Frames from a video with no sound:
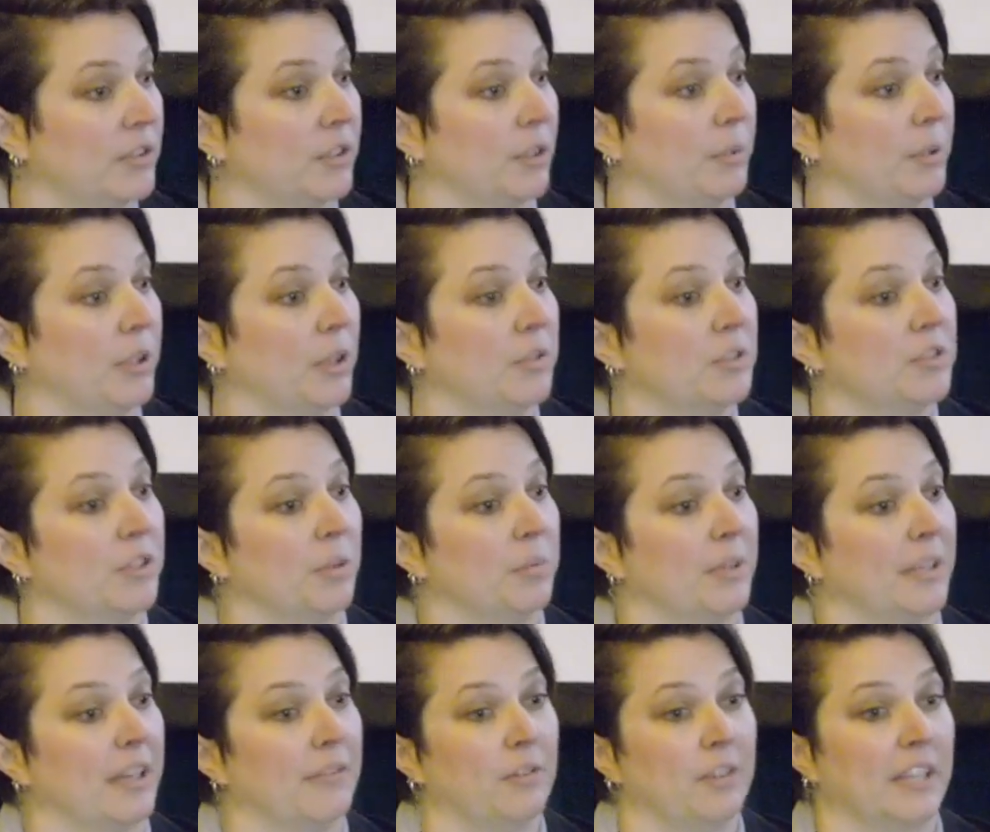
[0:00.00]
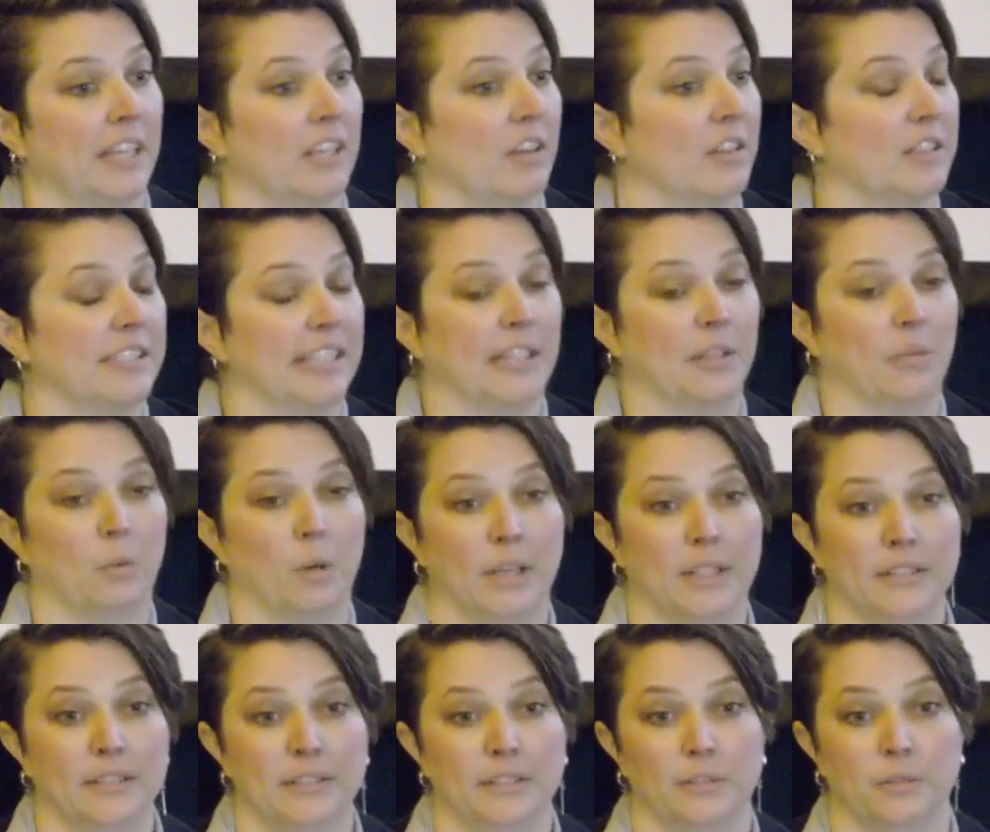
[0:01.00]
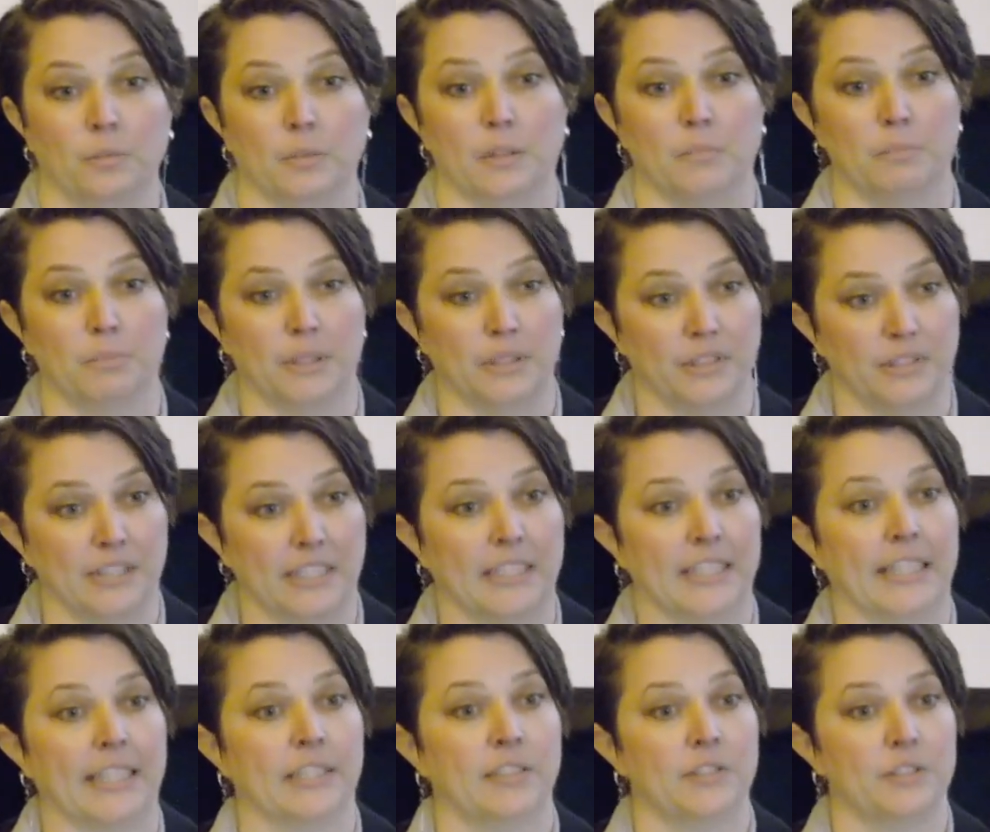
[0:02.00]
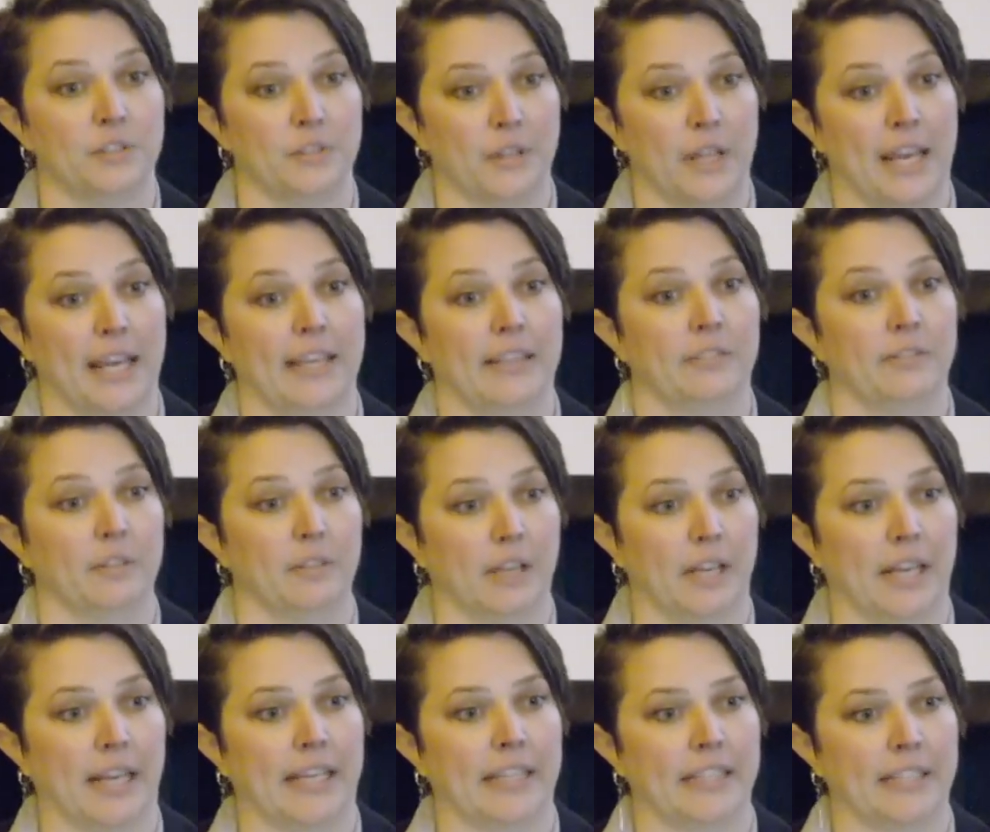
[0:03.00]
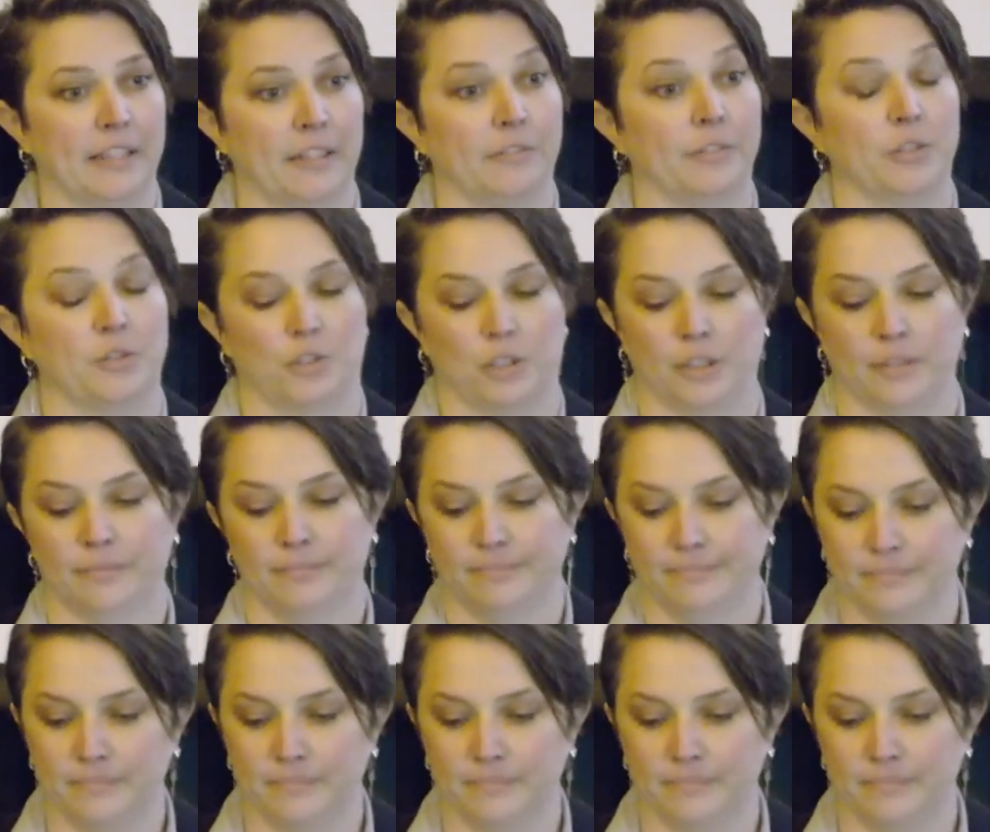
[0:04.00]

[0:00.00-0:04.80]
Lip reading: So we don't start with everything on day one. We build into that in the future.